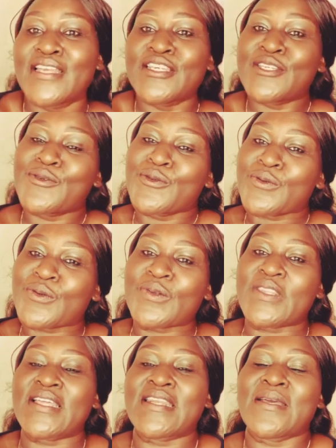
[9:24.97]
Did you know
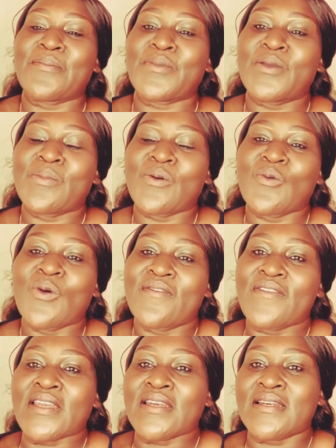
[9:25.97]
that the people who have
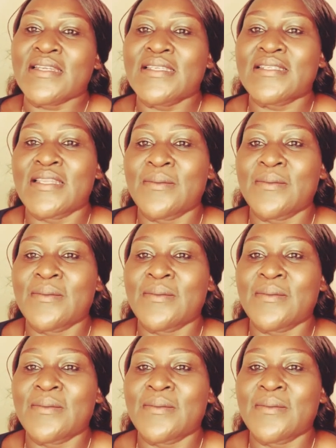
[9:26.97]
enriched